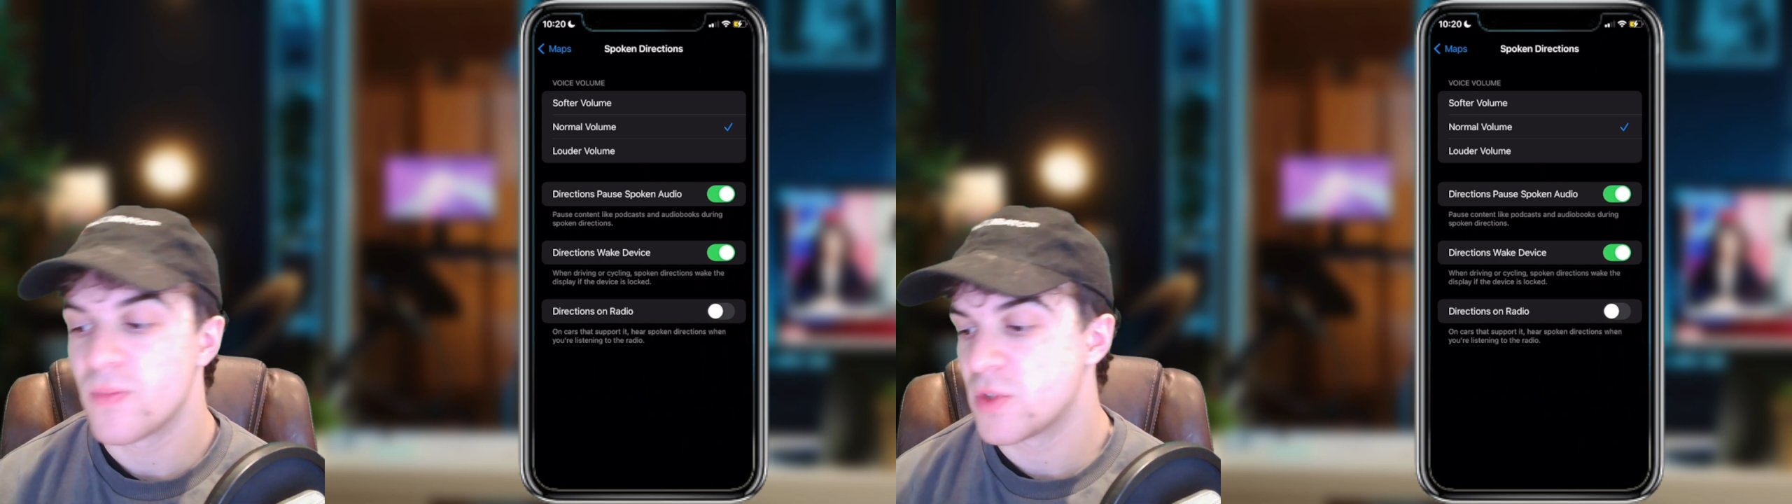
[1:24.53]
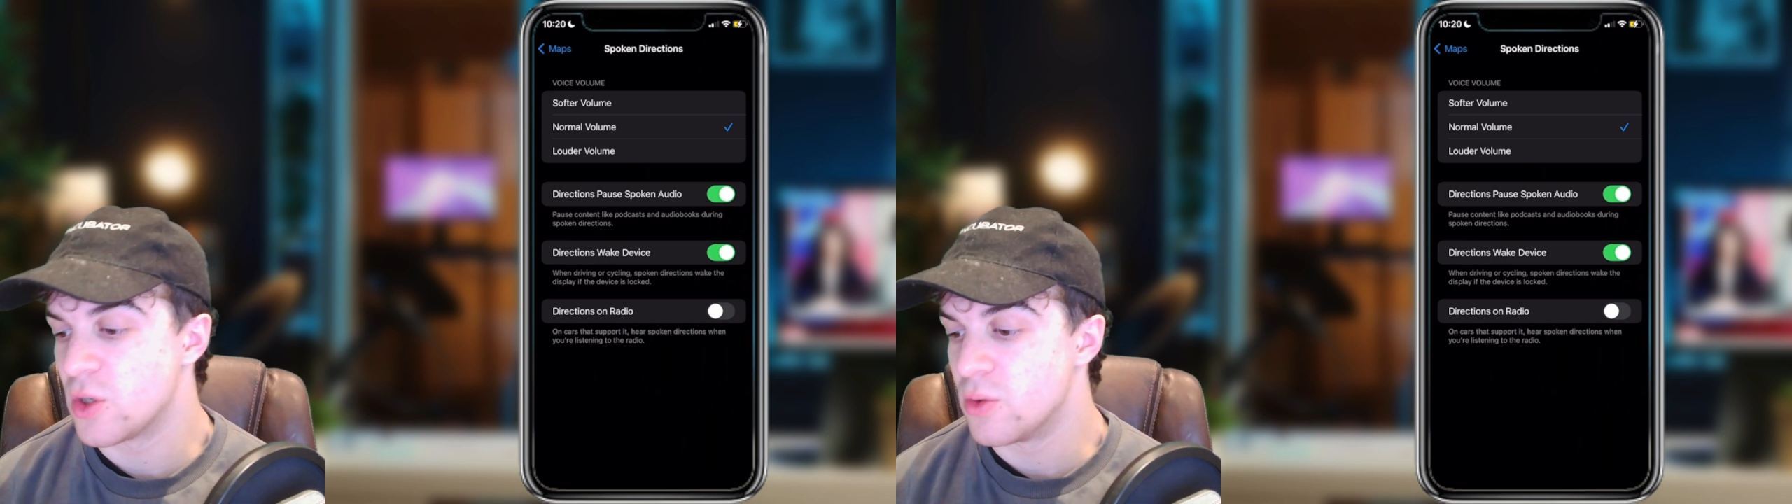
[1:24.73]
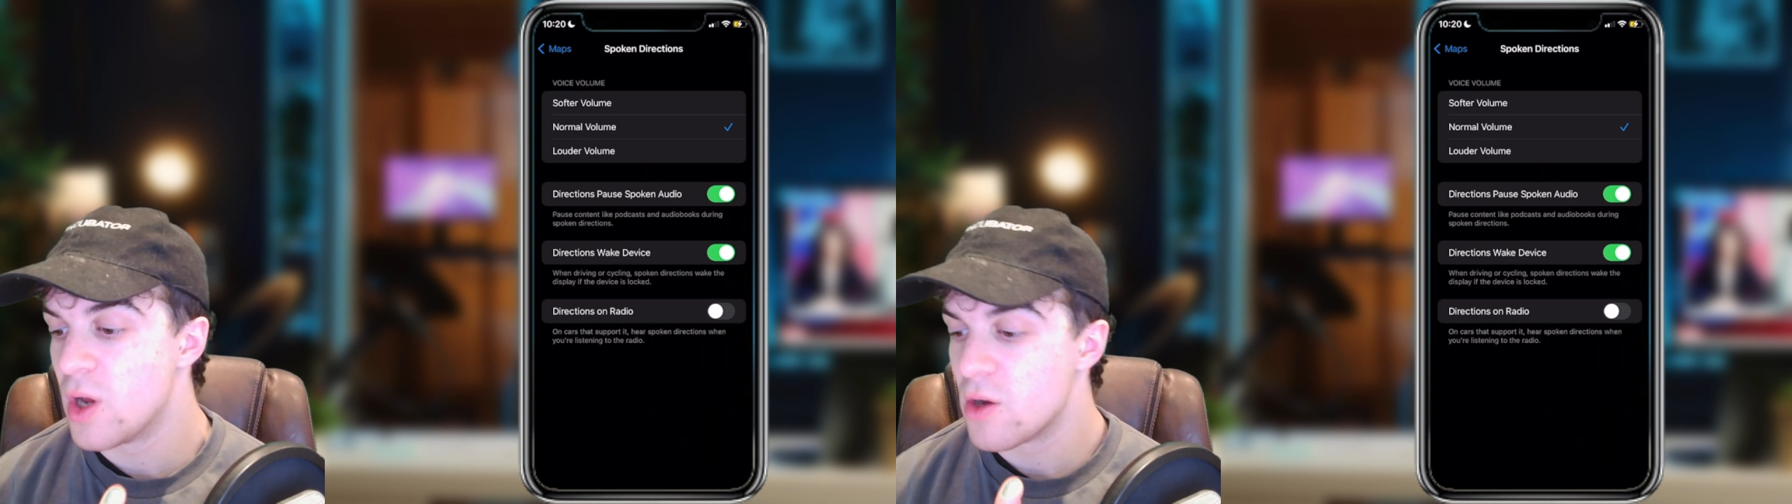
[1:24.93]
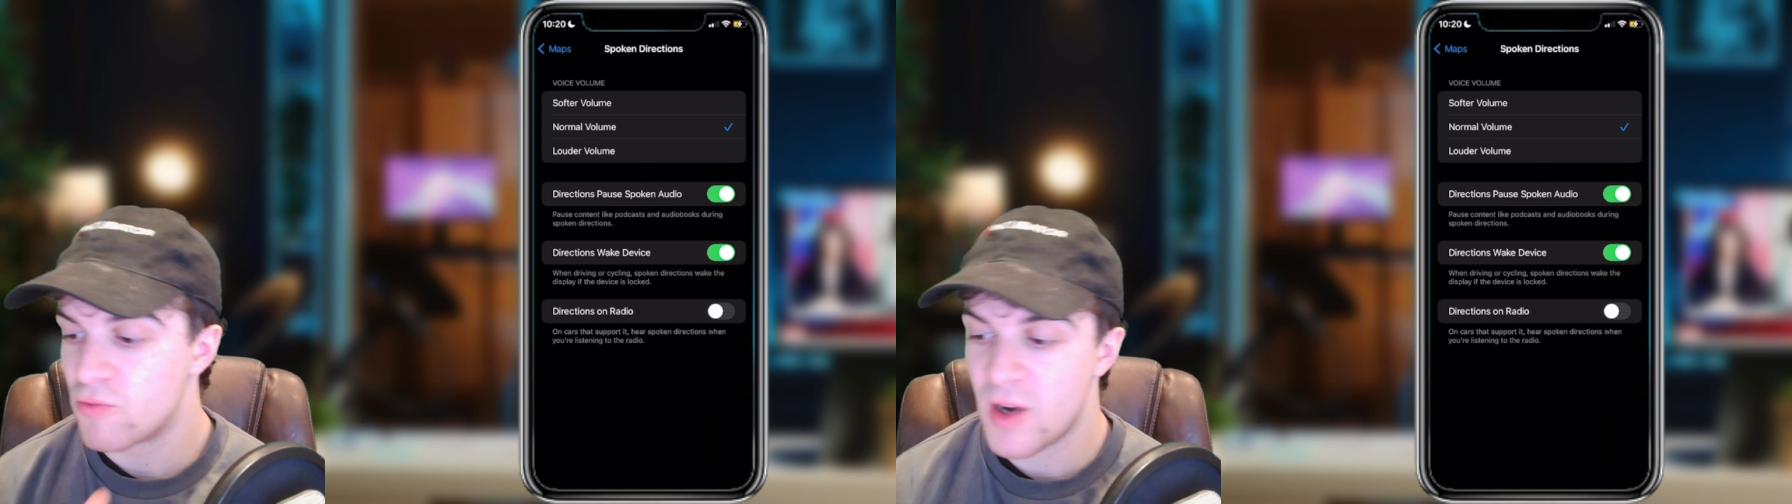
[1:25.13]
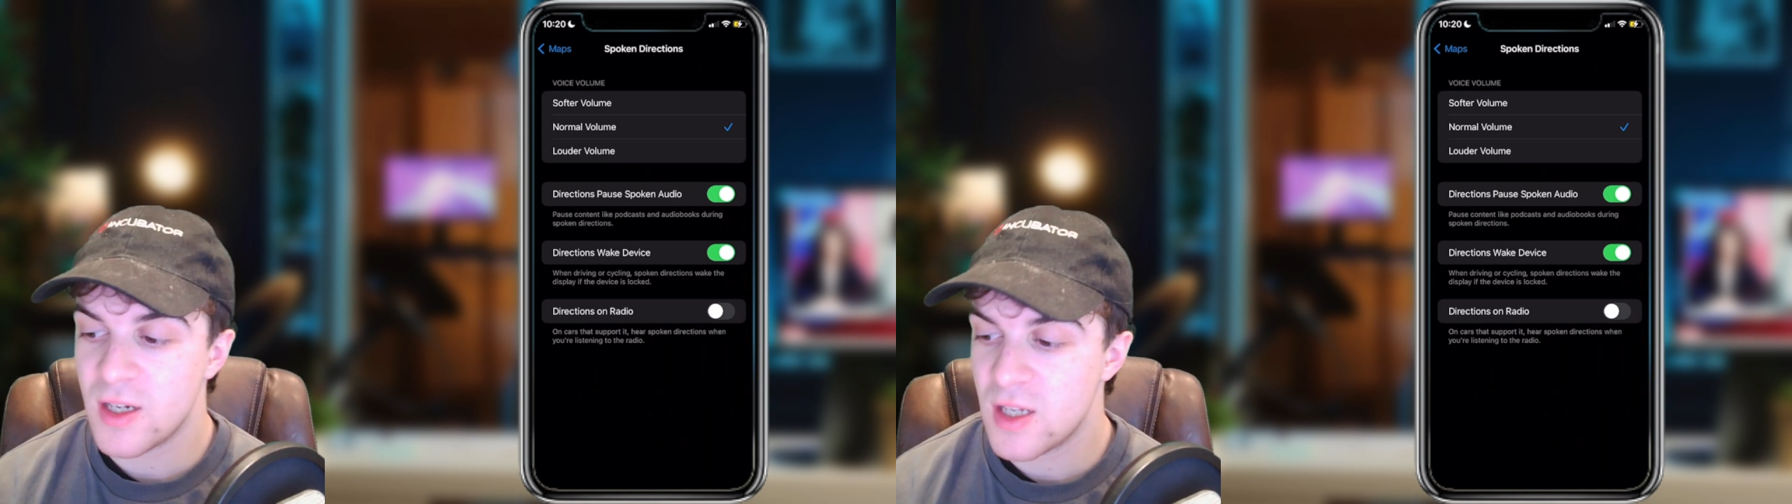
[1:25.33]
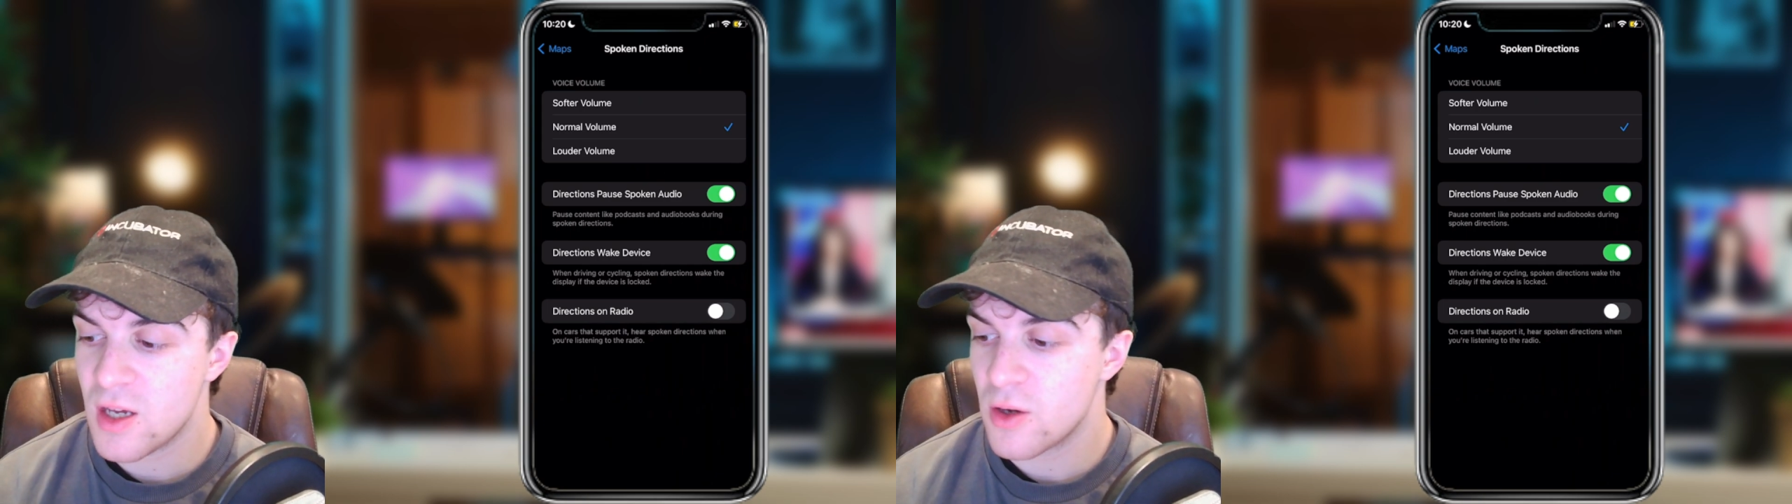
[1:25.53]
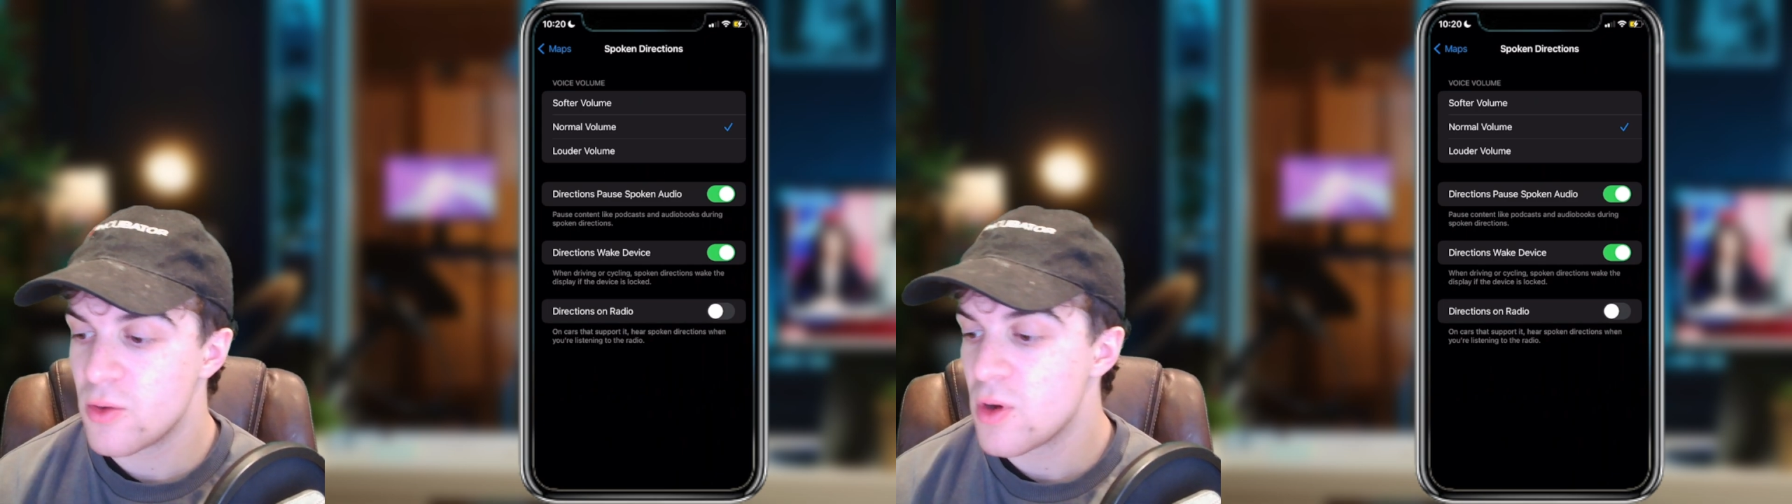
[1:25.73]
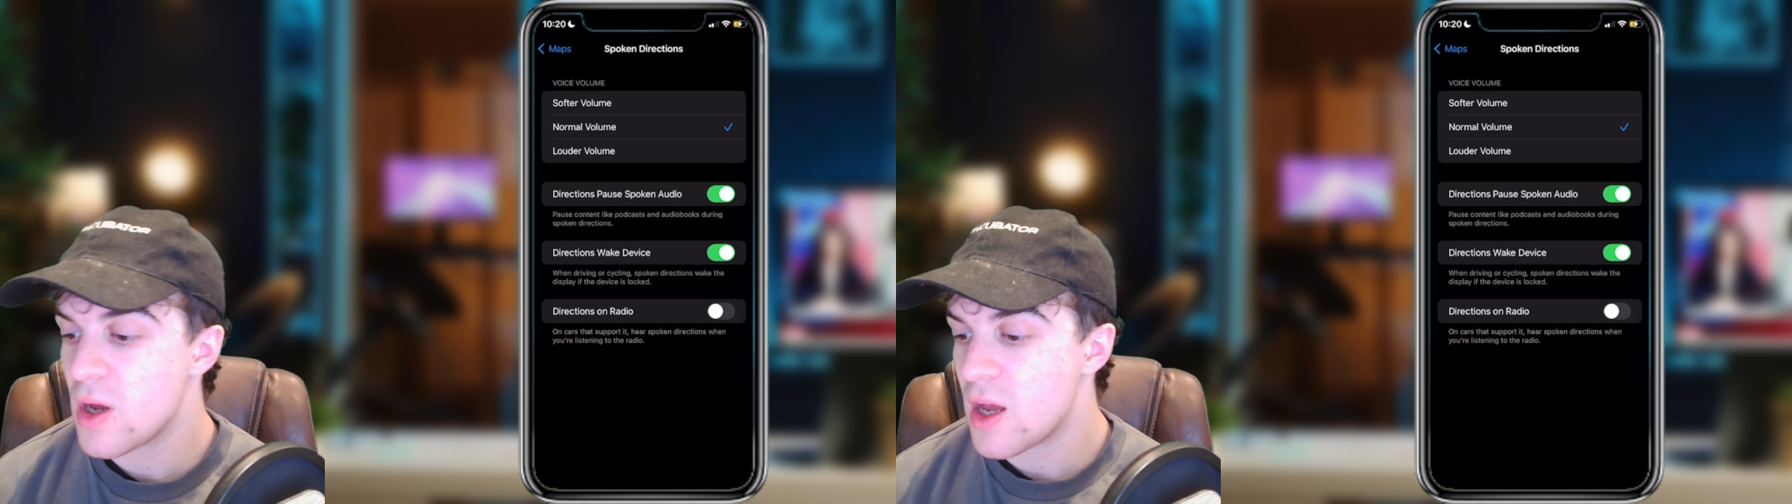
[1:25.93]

so radio,